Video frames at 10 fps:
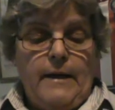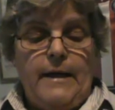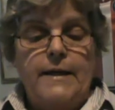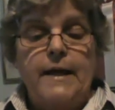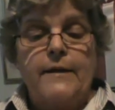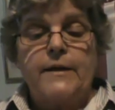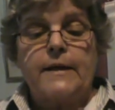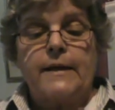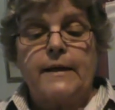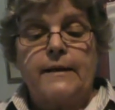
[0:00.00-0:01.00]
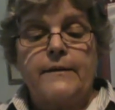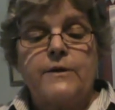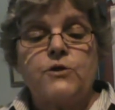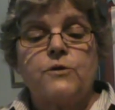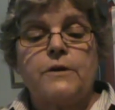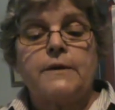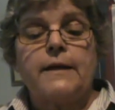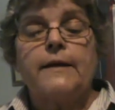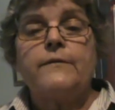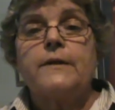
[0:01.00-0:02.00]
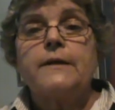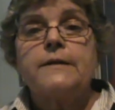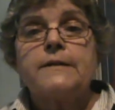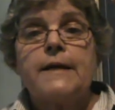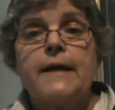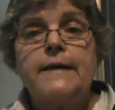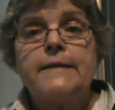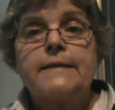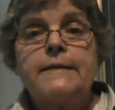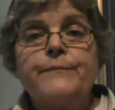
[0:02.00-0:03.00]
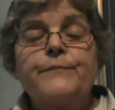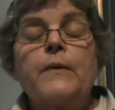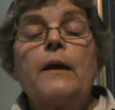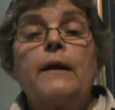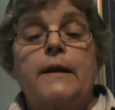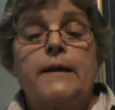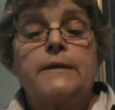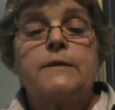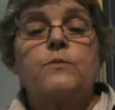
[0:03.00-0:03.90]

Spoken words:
Another clicker that you can get these days is